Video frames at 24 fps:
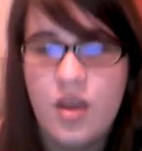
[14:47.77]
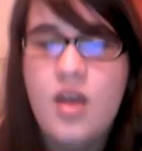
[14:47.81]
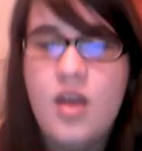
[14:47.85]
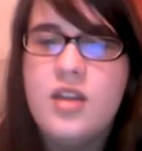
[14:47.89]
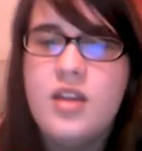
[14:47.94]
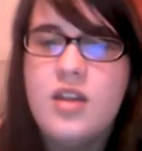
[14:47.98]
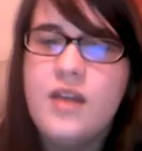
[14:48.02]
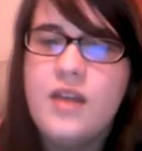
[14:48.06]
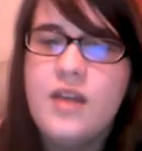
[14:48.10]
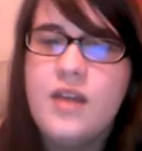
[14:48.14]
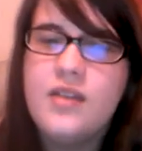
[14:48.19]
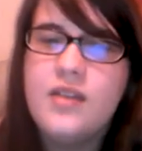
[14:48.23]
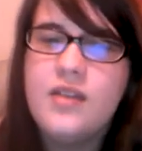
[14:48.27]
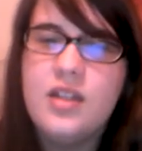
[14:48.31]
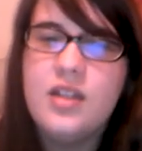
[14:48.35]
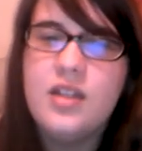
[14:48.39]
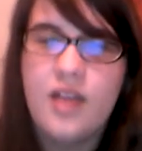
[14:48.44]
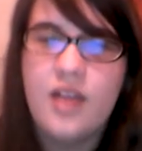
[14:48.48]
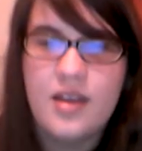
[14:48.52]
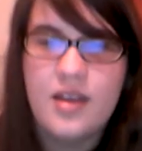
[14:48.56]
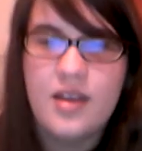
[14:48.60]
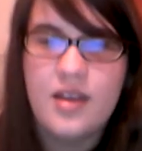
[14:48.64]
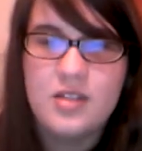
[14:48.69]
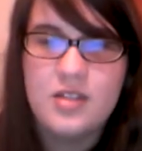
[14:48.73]

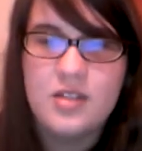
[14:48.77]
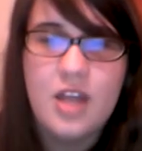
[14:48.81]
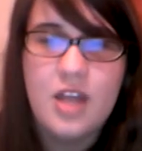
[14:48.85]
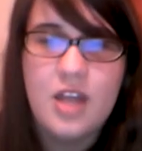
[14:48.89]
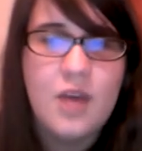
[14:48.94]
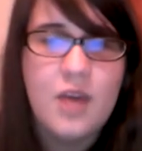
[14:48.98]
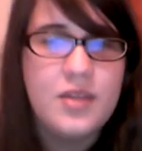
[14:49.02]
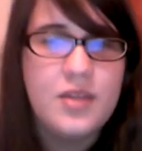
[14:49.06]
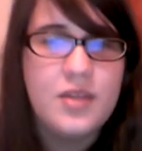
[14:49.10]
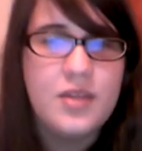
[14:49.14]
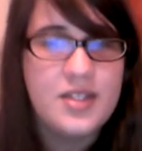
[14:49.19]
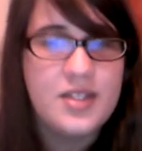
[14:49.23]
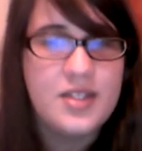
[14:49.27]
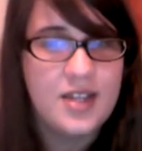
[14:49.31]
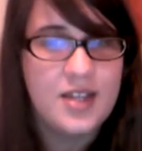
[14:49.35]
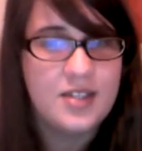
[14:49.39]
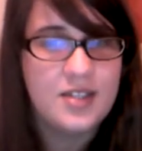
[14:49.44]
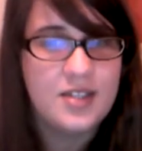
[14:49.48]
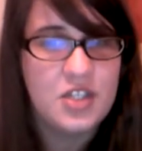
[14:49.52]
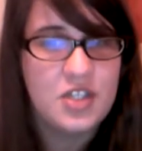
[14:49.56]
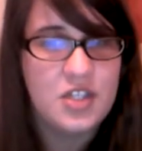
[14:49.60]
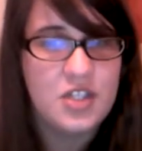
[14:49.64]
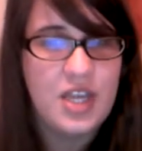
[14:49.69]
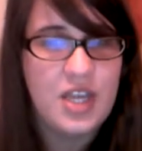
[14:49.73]
Nevertheless, with the sex
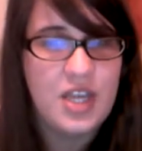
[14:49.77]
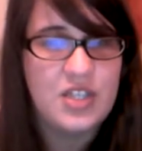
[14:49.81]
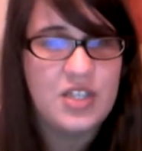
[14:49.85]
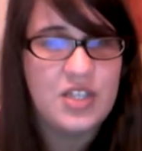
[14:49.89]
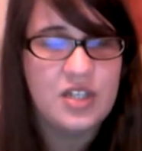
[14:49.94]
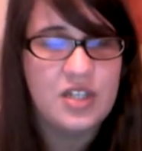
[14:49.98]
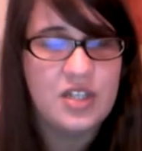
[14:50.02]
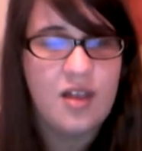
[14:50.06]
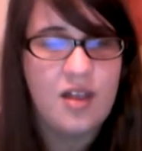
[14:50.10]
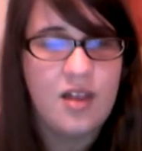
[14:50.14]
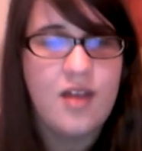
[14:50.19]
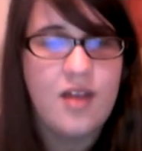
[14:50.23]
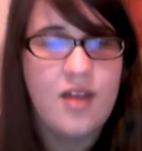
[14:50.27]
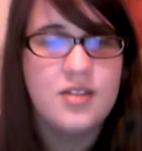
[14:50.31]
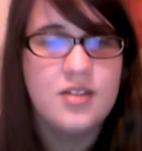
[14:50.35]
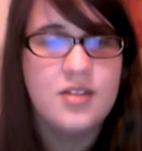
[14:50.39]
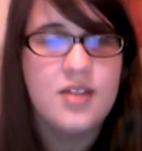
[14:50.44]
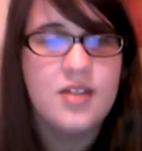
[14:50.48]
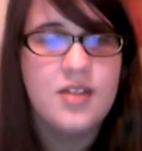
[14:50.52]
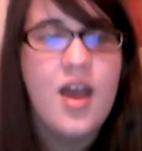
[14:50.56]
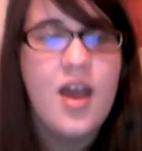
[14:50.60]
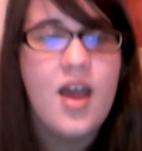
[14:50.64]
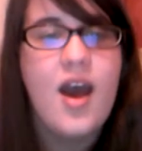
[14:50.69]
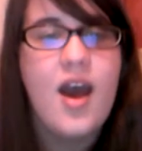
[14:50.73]
education class,
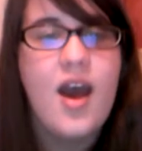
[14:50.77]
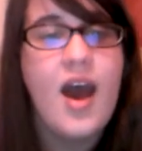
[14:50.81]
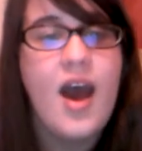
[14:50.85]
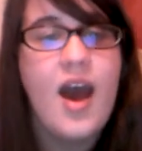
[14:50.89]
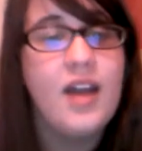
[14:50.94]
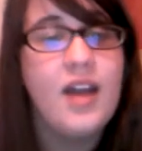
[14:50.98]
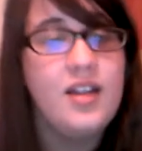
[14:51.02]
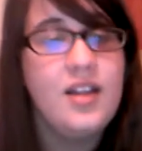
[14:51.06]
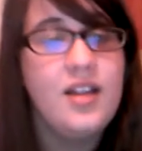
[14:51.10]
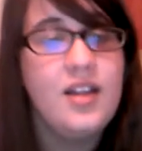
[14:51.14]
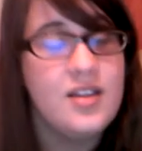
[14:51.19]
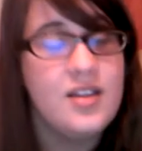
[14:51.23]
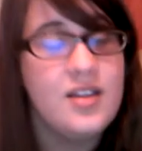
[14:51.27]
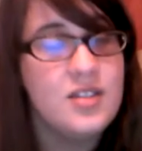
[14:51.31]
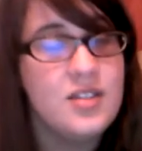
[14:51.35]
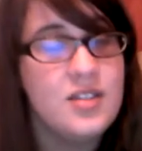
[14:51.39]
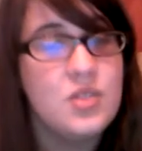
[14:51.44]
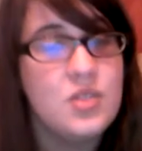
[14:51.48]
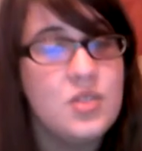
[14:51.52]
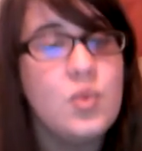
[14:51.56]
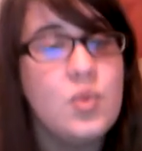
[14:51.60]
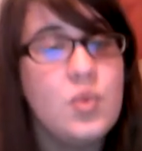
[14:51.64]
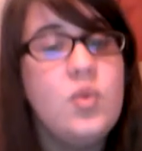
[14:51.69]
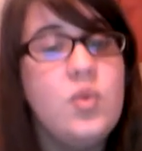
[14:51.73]
adolescents
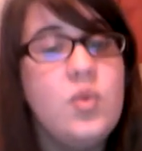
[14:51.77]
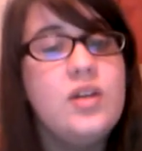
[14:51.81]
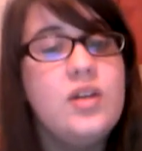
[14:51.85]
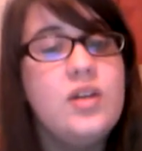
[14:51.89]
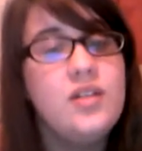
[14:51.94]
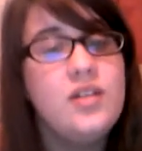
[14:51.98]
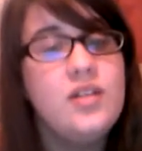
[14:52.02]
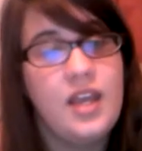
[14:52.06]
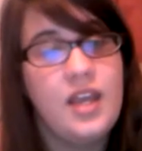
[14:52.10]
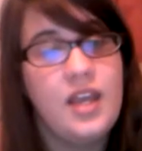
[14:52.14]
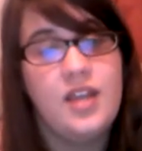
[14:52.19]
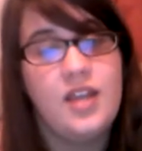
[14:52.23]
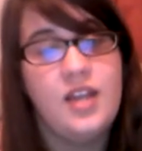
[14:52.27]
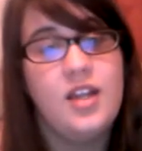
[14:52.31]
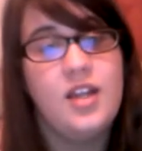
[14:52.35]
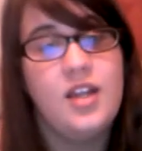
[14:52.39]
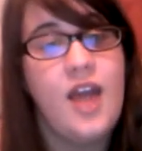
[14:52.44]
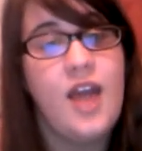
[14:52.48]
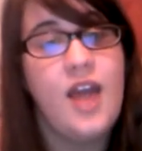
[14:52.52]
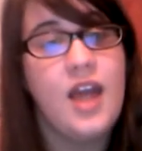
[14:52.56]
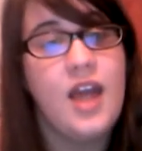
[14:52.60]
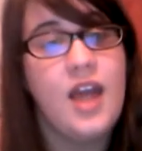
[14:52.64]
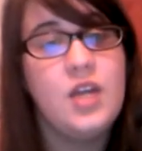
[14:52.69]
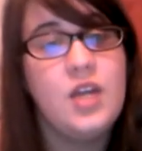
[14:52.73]
will gain an
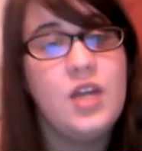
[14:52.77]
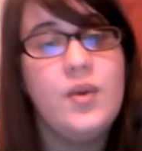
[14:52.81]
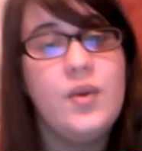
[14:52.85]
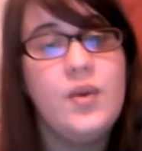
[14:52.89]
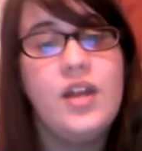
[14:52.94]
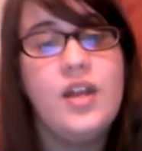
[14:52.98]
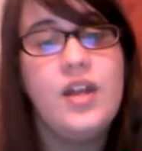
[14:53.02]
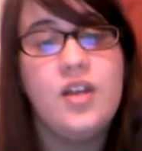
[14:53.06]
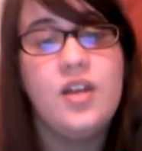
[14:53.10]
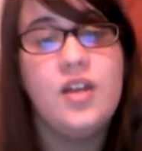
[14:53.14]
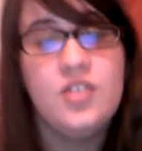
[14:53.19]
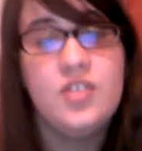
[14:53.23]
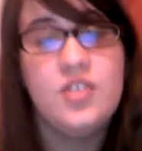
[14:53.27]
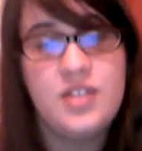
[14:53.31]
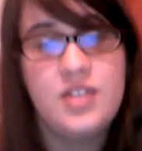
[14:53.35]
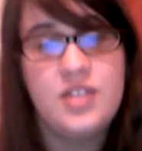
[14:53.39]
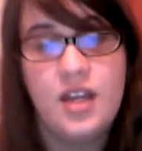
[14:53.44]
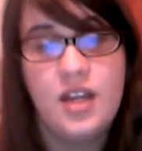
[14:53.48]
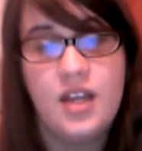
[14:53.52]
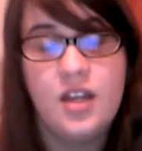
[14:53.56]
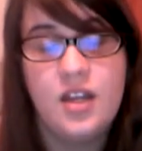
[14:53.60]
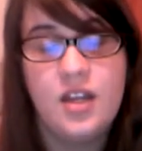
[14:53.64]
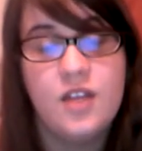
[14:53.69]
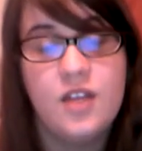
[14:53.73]
adequate
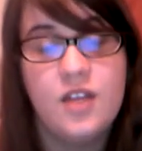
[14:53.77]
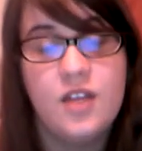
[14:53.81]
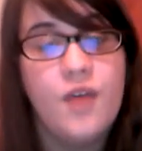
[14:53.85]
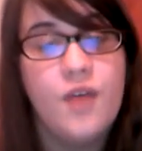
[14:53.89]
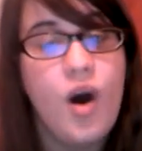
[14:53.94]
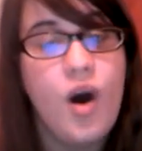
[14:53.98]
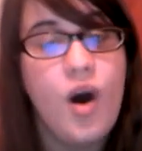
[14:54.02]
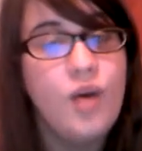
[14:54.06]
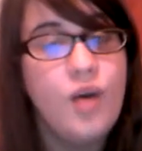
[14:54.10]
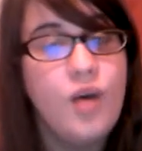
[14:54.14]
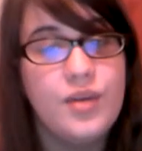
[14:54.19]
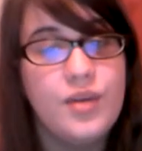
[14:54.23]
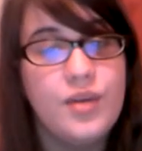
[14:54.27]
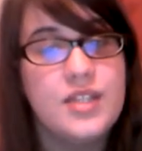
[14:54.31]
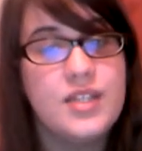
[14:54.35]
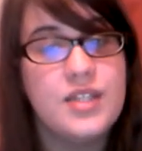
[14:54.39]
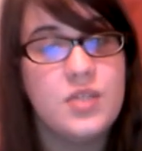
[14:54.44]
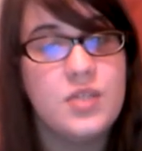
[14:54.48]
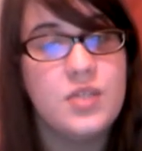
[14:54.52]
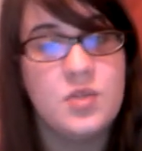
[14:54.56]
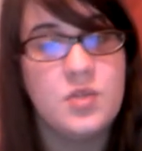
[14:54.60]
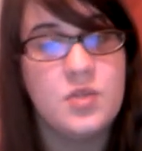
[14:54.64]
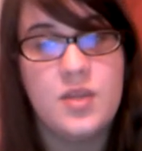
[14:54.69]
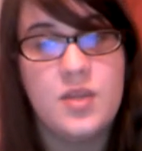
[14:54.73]
understanding of all risks
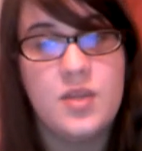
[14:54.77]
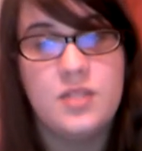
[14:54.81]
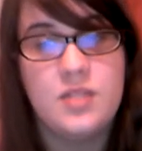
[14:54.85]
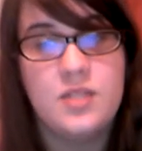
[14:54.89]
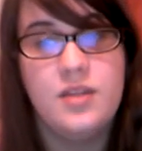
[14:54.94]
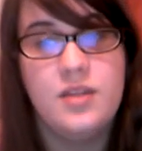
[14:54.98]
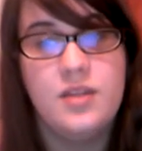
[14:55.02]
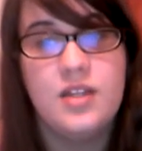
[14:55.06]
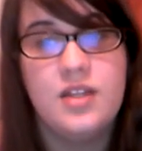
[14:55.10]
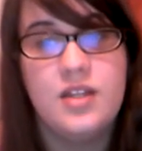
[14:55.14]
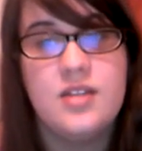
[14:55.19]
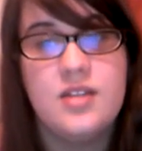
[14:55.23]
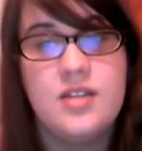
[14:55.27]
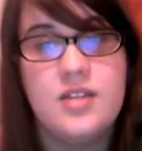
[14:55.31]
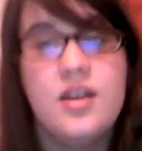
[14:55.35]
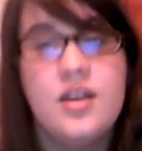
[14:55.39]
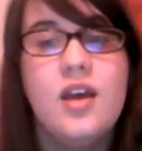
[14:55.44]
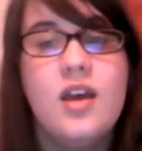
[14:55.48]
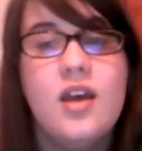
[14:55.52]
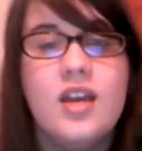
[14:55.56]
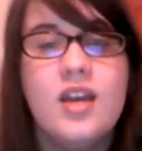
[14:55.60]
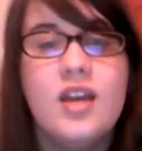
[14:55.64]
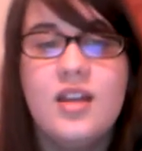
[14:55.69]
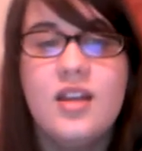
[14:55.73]
and responsibilities
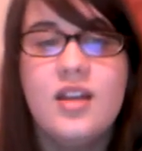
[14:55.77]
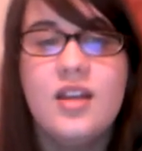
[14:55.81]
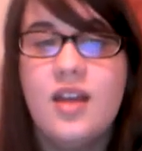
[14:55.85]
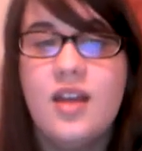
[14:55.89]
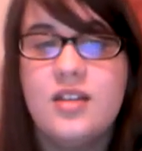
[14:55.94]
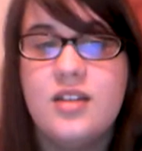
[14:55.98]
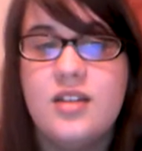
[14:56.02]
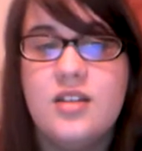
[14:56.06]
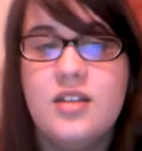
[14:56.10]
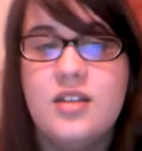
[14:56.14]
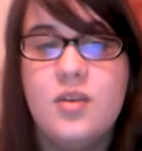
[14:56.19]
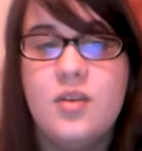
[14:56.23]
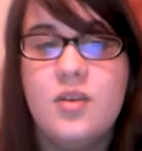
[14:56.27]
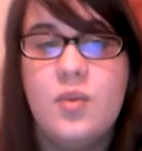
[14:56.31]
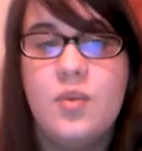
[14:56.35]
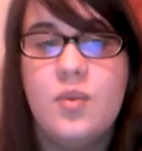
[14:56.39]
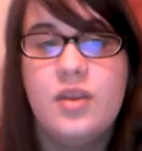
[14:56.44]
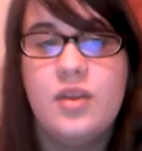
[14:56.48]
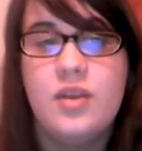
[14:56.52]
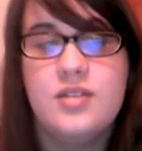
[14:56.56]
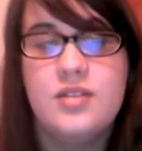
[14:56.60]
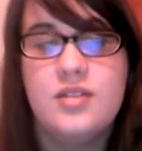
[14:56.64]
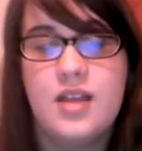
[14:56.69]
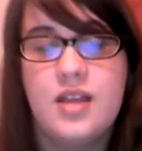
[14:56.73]
connected
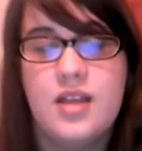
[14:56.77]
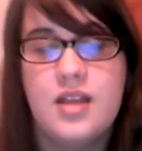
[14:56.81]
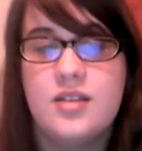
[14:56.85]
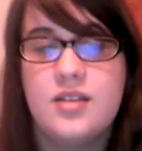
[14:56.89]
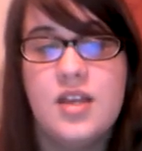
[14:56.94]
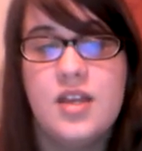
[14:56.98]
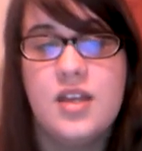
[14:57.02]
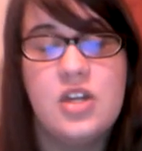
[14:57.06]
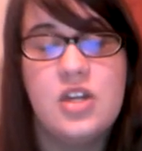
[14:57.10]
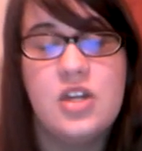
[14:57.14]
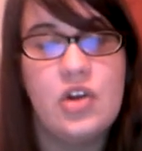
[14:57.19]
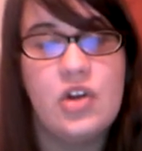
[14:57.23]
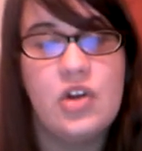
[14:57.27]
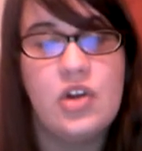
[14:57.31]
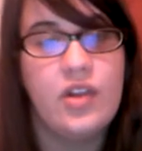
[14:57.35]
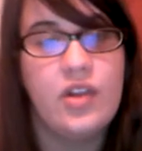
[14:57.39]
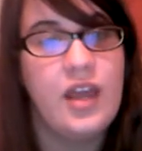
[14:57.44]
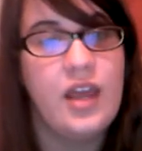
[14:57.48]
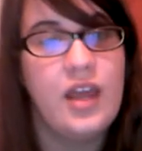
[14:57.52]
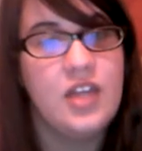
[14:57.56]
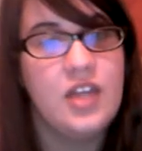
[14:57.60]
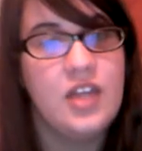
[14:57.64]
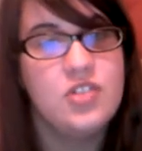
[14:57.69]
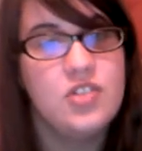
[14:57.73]
with sex at an early
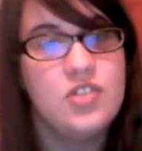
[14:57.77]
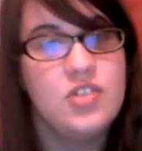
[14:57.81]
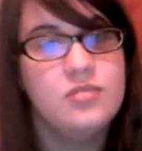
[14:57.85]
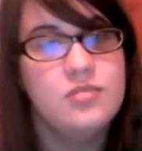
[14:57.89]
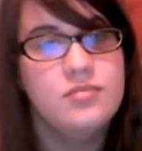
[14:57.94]
age.